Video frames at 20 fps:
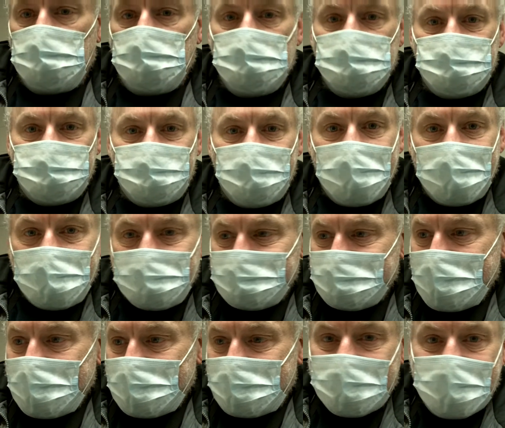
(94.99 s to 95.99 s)
And stack it
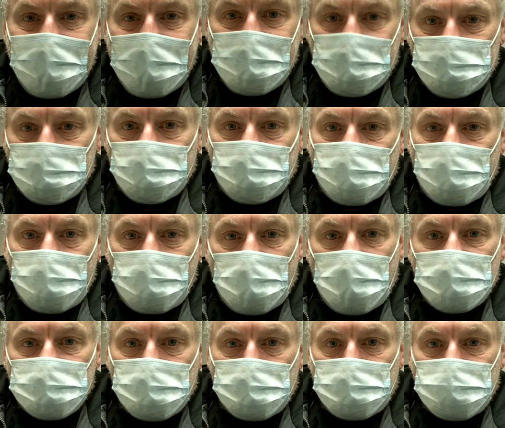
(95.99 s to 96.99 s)
that high on
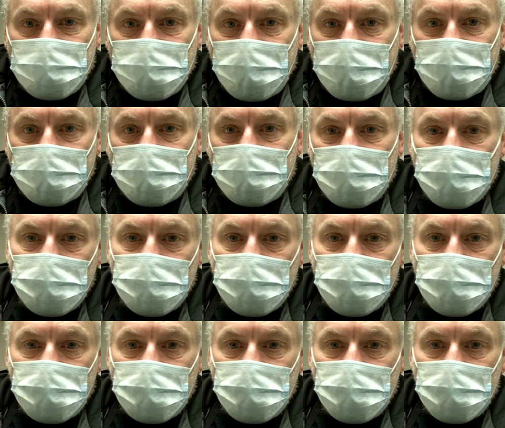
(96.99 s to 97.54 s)
a plate.